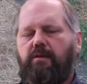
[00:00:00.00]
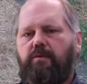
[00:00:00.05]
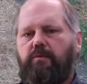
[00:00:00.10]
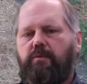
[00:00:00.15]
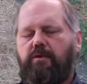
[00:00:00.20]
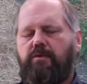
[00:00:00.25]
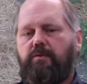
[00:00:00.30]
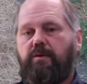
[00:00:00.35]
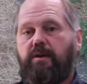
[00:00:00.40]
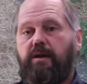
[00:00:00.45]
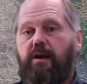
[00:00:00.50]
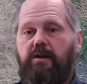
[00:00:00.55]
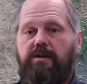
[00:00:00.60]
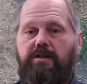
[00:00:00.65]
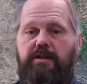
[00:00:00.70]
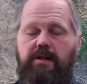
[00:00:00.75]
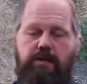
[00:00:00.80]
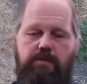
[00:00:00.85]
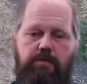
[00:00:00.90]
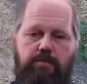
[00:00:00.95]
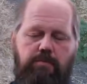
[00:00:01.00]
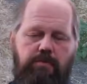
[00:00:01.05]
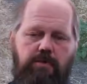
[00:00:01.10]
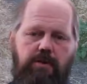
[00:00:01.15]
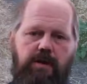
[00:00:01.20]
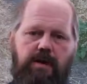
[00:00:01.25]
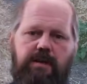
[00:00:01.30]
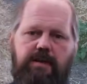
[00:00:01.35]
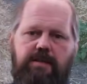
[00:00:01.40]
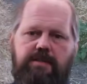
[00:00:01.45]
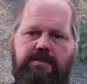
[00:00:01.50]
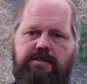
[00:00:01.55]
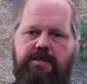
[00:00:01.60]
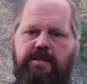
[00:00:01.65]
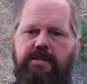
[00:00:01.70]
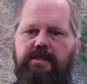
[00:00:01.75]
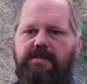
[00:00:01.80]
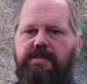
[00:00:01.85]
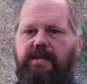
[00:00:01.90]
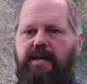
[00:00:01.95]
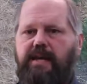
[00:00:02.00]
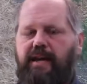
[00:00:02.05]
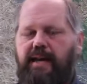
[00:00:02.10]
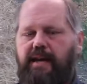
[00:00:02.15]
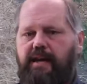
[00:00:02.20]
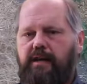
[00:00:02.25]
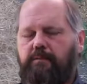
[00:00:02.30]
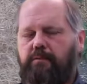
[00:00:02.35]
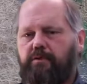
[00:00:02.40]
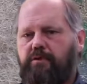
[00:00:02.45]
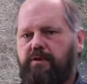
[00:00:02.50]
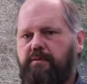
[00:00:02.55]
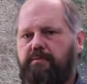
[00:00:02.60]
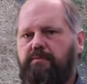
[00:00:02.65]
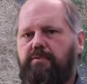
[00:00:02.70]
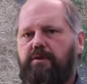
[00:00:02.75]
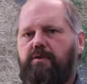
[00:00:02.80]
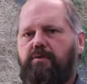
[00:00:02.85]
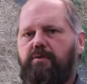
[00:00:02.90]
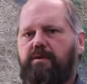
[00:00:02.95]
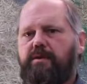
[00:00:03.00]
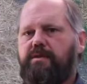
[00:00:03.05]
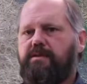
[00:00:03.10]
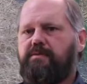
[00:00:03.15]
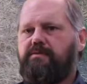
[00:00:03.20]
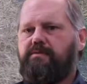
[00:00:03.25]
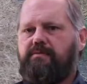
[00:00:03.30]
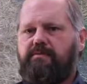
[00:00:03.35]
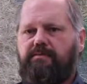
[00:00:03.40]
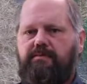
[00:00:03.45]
With regard to other products that contain animal components,